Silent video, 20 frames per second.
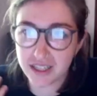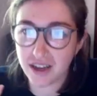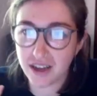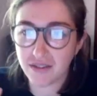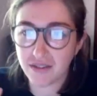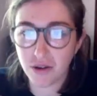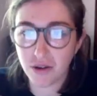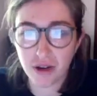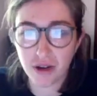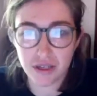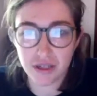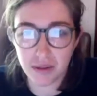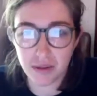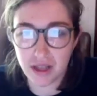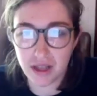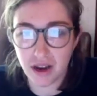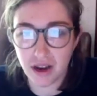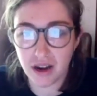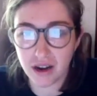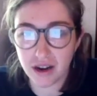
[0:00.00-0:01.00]
of course, with
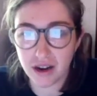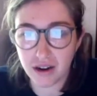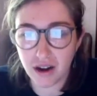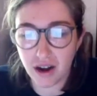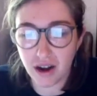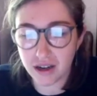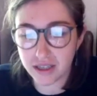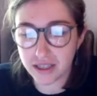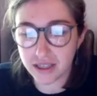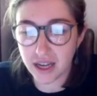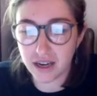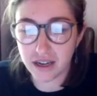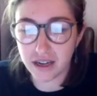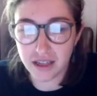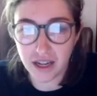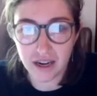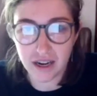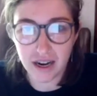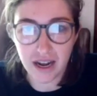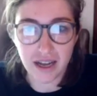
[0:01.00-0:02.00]
our sign-on
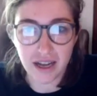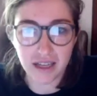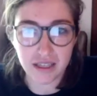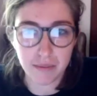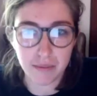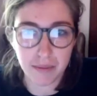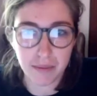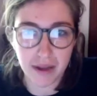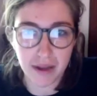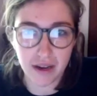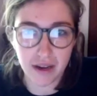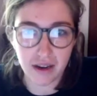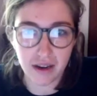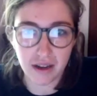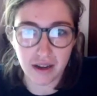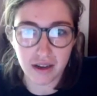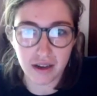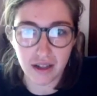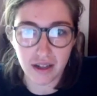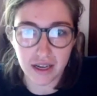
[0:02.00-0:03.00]
letter has been
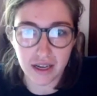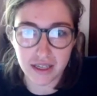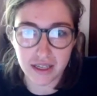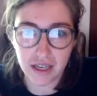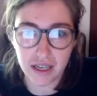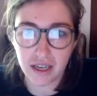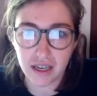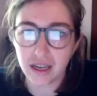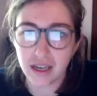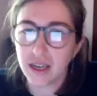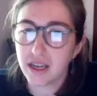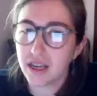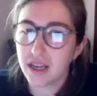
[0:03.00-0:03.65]
collecting,